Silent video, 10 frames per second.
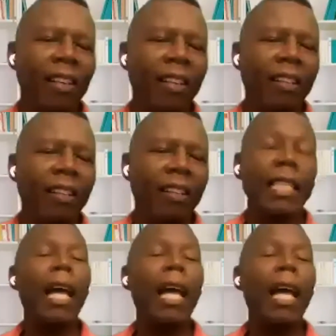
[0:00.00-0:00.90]

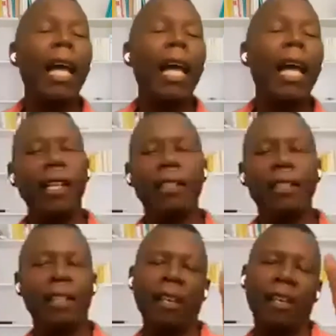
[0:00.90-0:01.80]
Yes, well, the
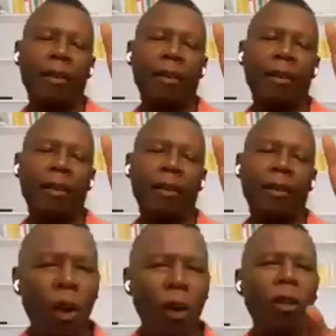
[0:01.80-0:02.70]
latest
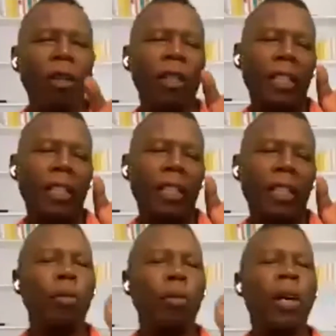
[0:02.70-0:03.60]
low
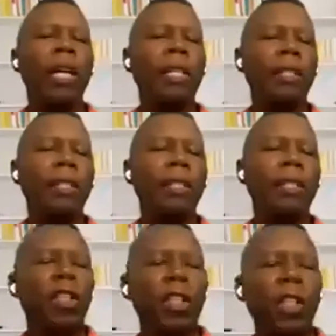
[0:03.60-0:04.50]
starting
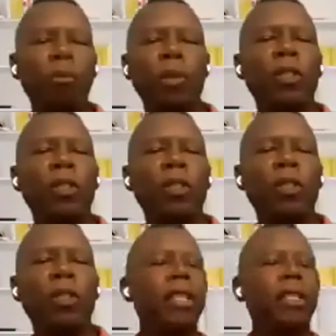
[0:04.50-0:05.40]
price of the
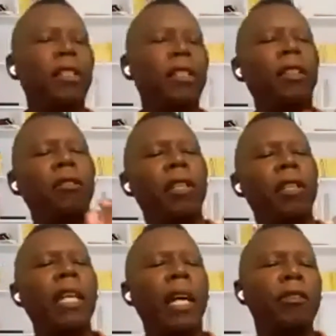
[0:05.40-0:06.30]
cheapest Rolls Royce is
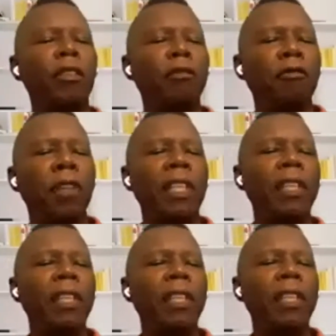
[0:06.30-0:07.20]

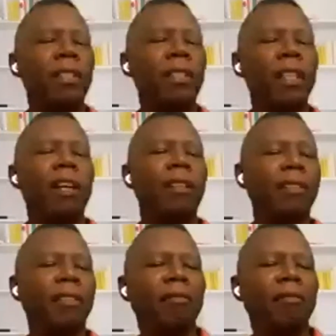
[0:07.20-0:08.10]

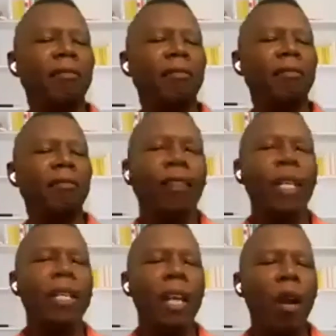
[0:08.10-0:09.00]
$350,000 with
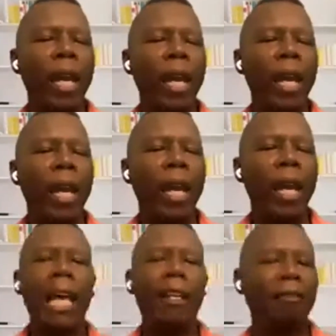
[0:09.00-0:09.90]
no extras
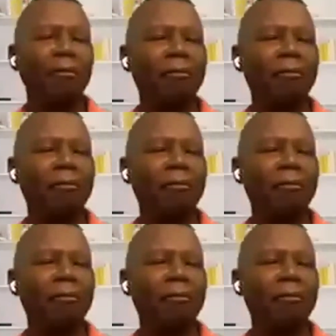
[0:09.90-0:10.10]
added.